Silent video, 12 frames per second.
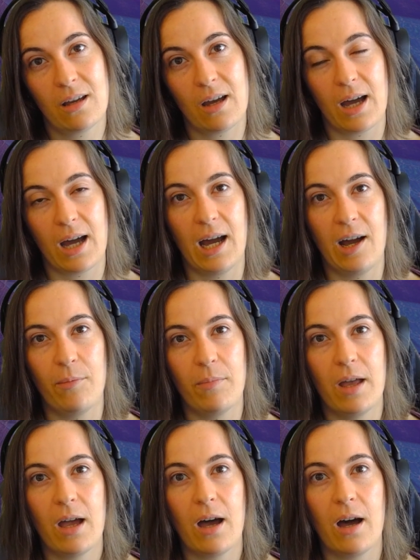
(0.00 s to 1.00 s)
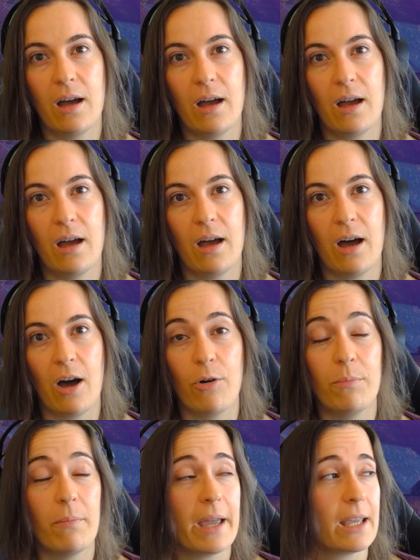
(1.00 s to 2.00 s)
Um, I'll
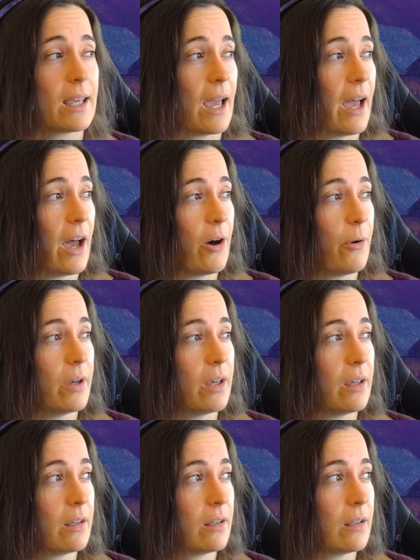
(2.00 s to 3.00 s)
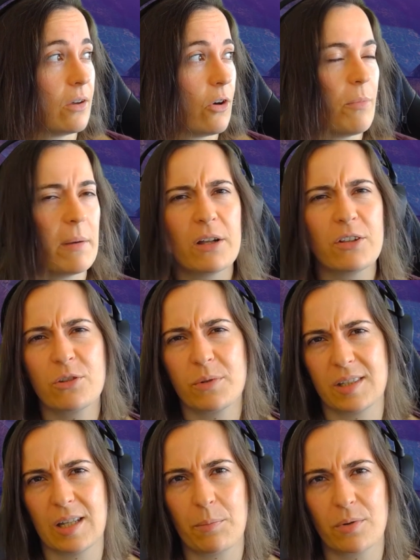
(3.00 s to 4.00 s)
make our... Or maybe I'll do a
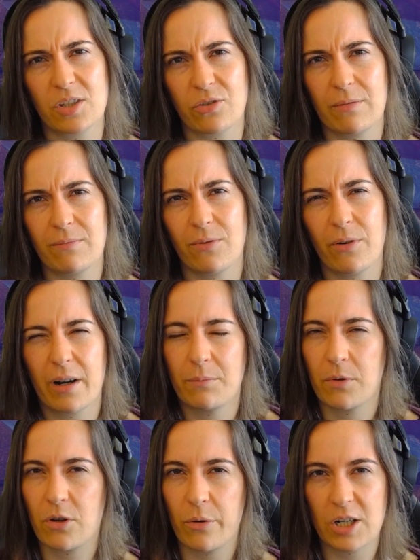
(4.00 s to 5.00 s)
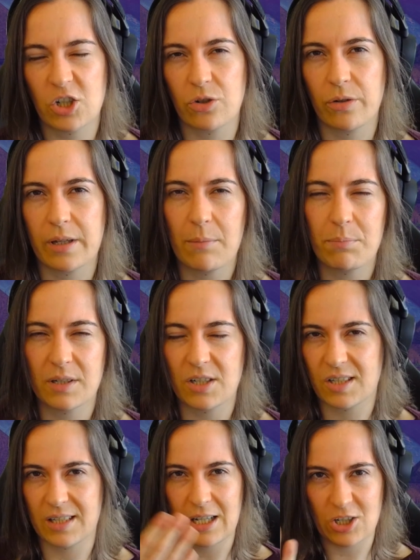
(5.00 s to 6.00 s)
separate stream for it. I'm not quite sure yet, but just
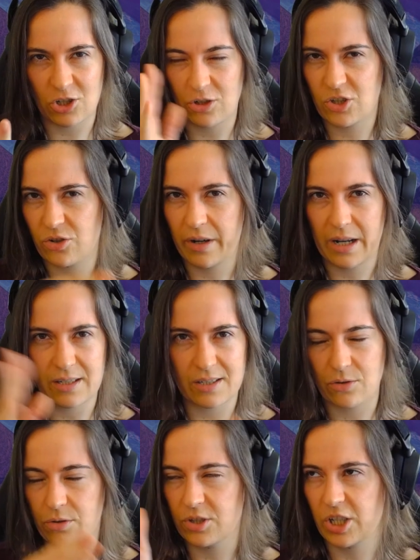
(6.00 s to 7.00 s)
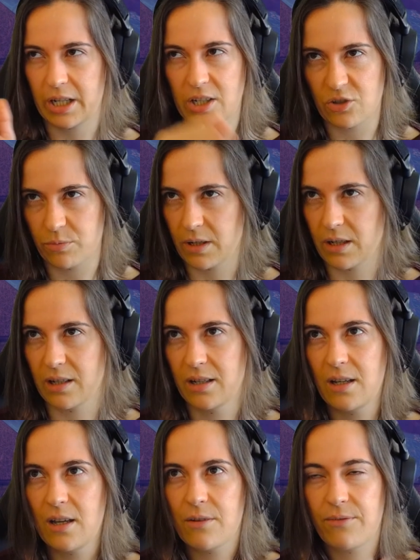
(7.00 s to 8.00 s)
stay tuned. Join our Discord, check our Twitter
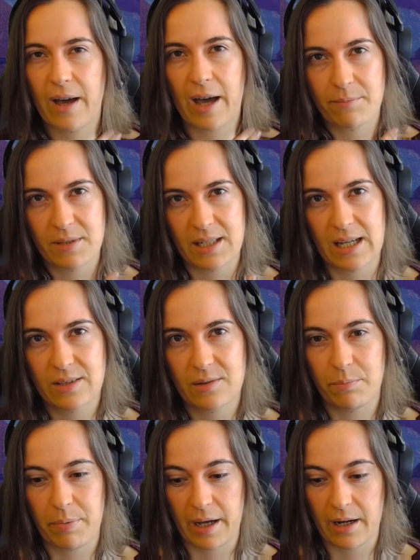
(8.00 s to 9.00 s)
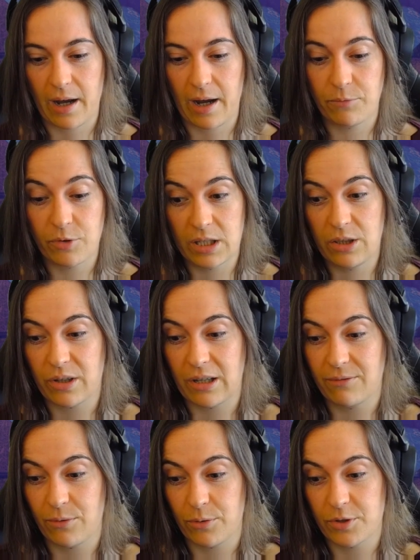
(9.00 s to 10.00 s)
for updates. But I'm really looking
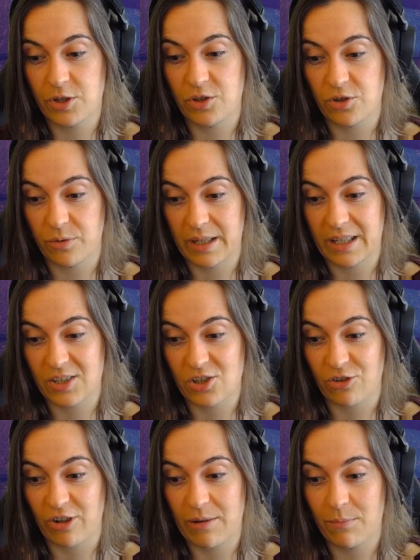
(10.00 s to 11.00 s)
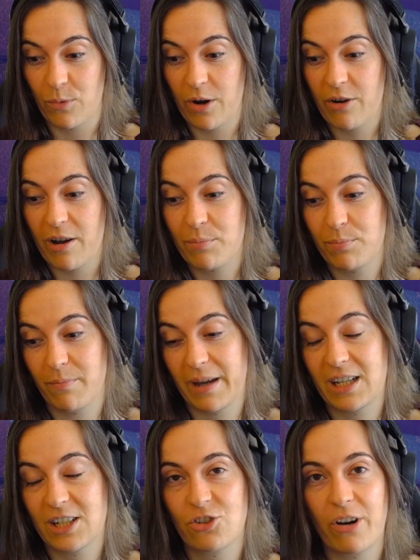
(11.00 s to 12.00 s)
forward to doing a stream where I make
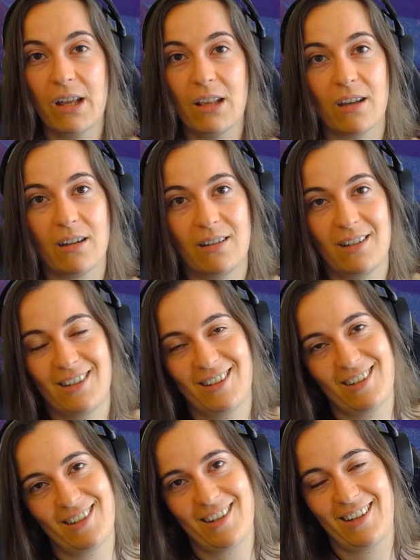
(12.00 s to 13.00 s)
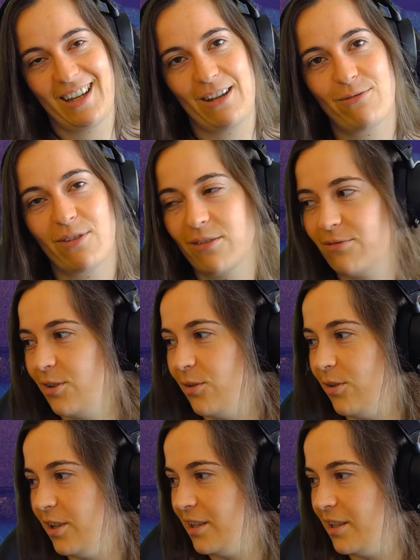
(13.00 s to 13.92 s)
a trailer in front of y'all.